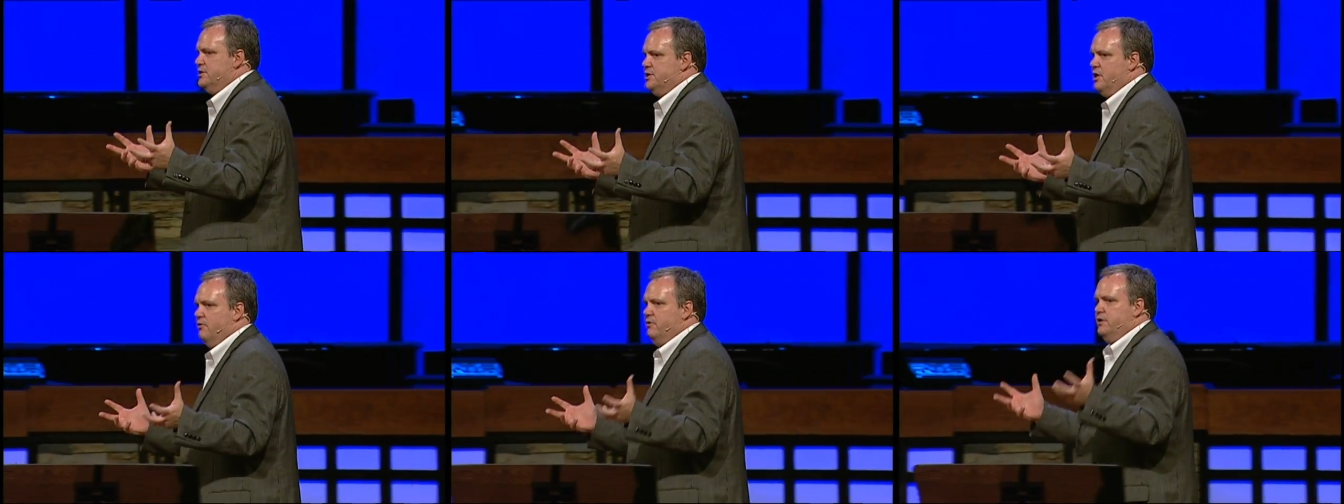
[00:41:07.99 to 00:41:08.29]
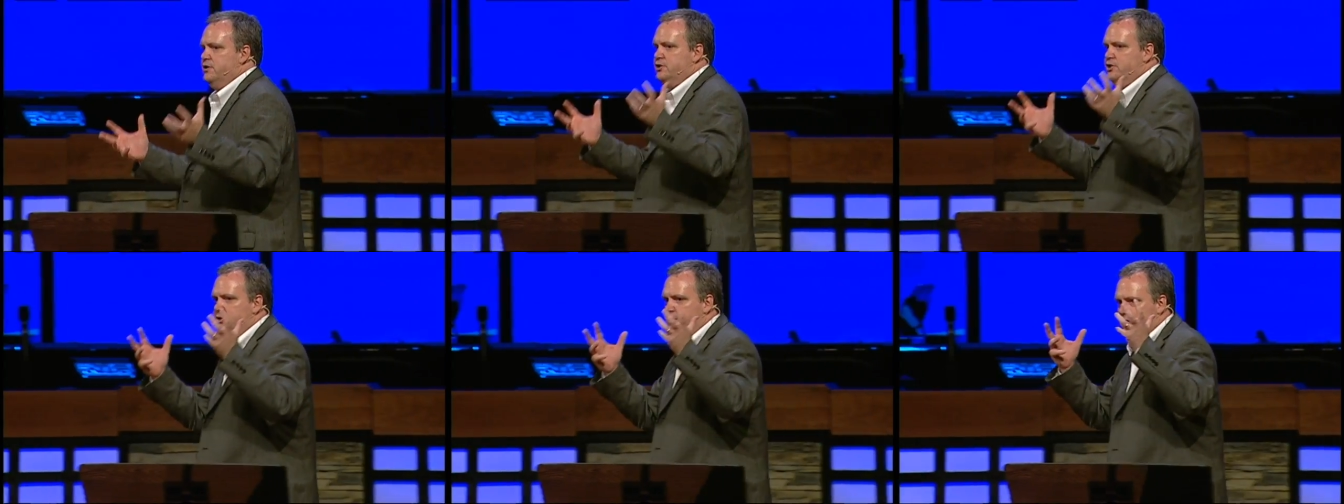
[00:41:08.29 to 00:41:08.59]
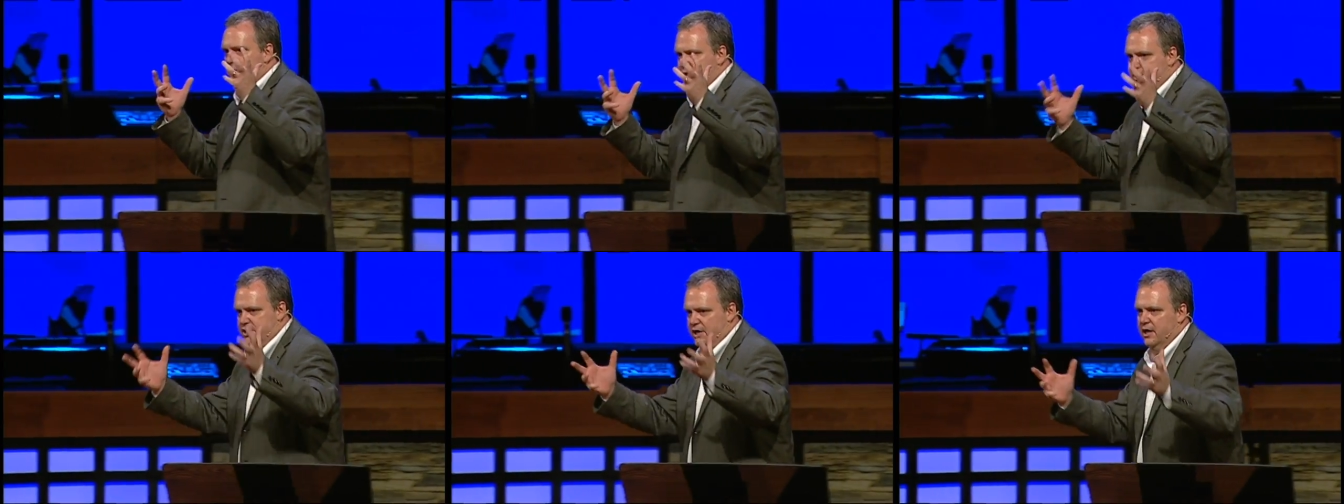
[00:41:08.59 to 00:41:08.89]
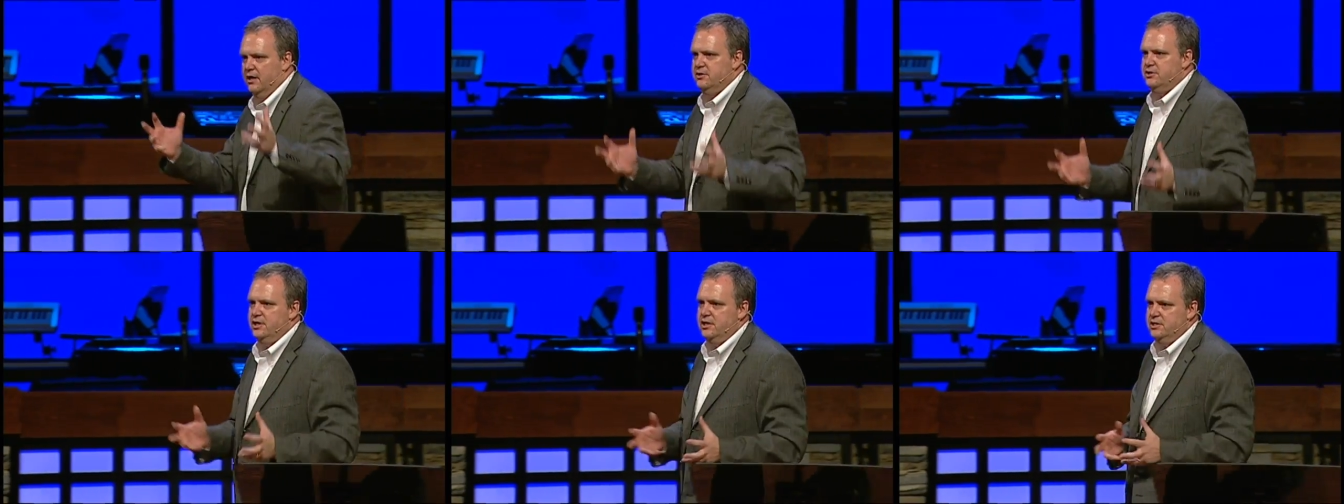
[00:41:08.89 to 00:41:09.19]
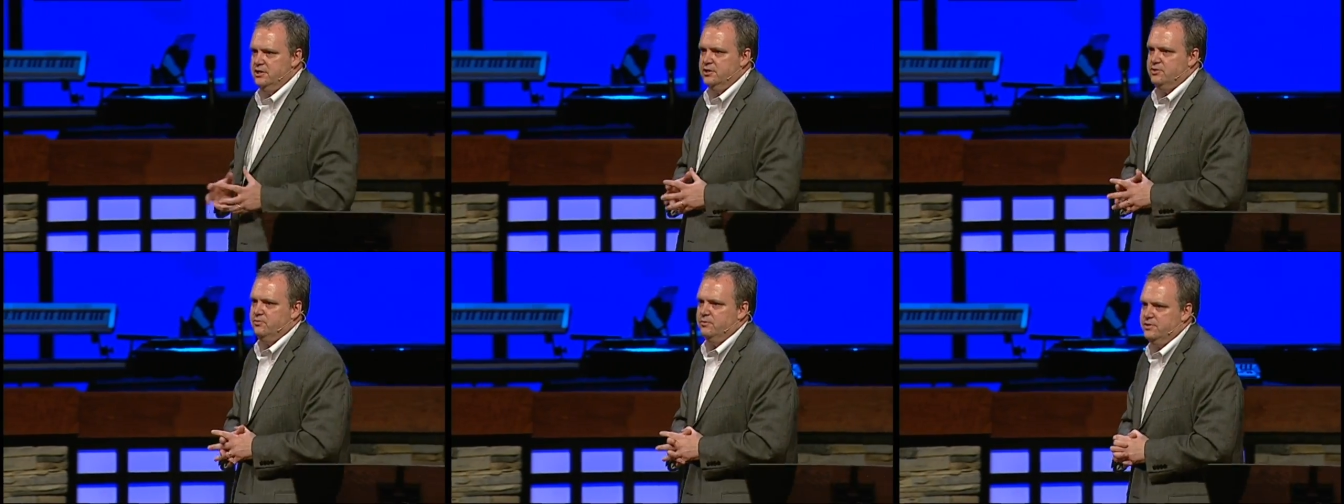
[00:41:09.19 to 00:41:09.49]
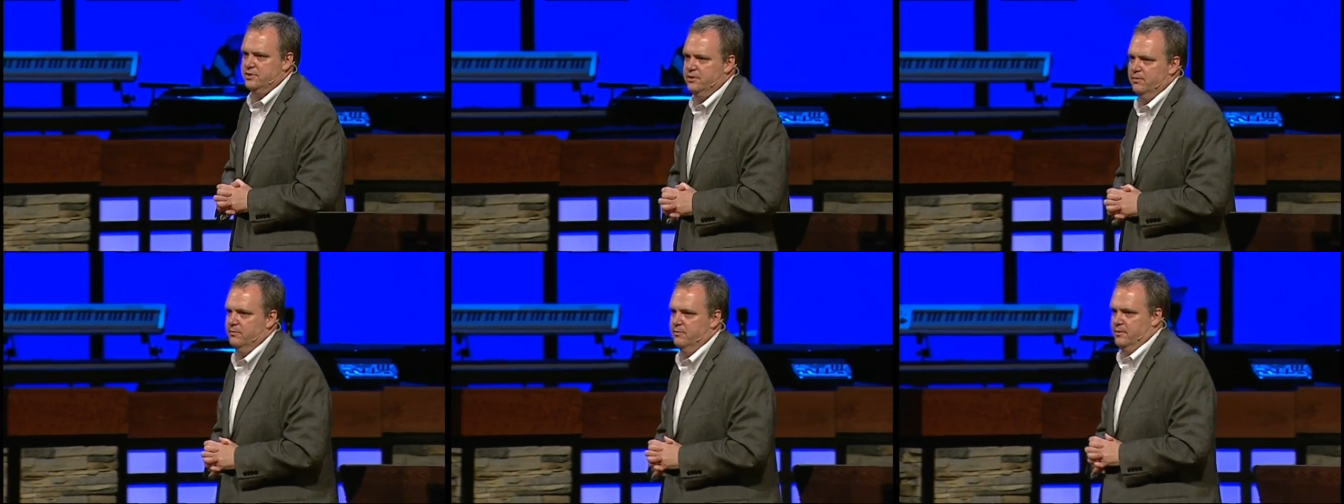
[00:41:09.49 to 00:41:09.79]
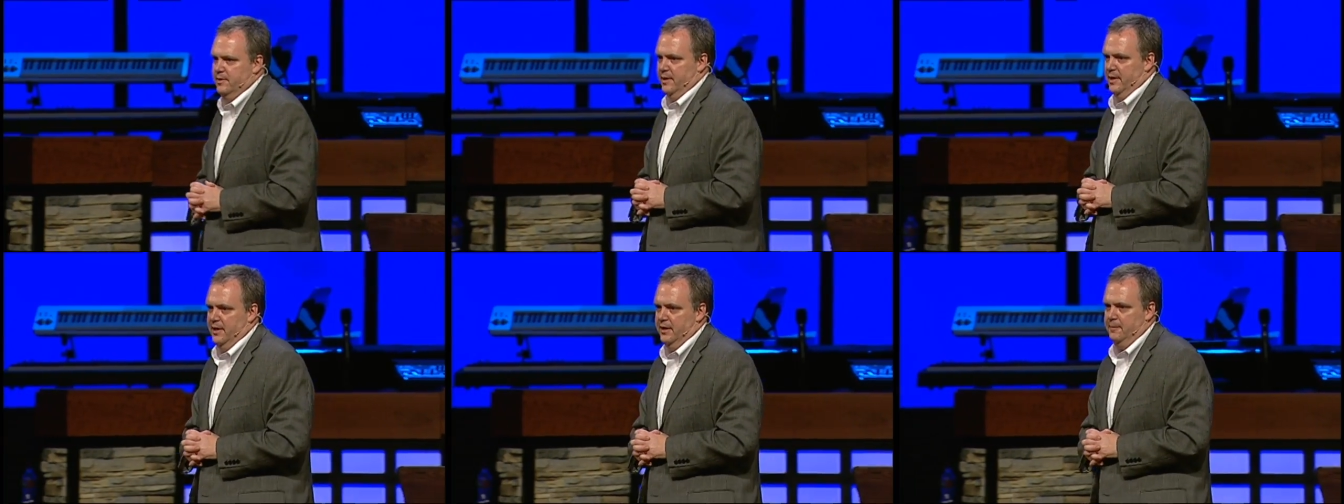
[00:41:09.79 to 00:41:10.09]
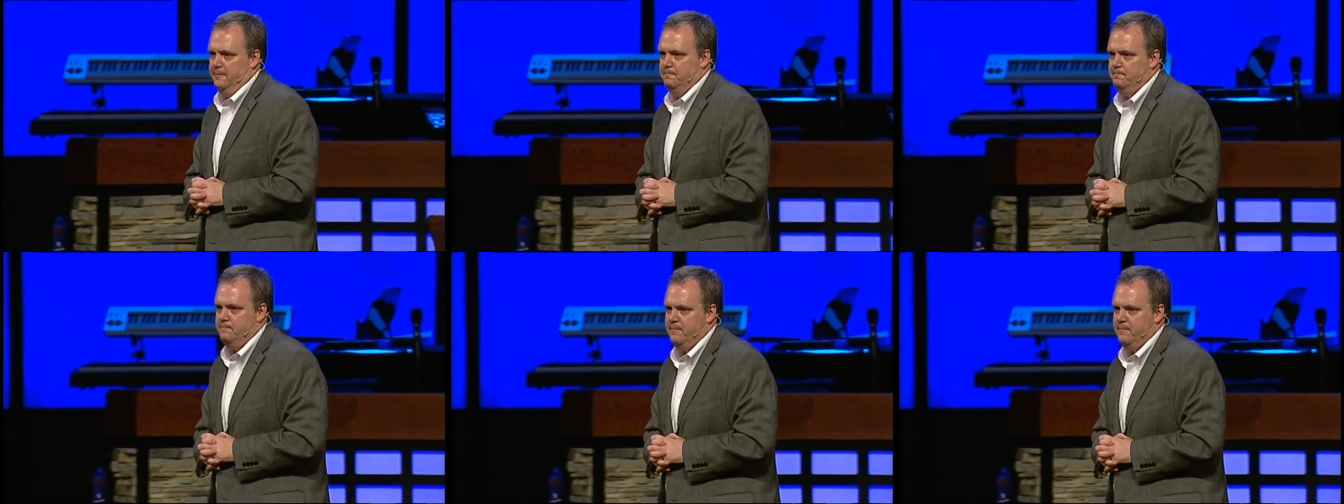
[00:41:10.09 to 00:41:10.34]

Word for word: so that you can share Jesus with somebody.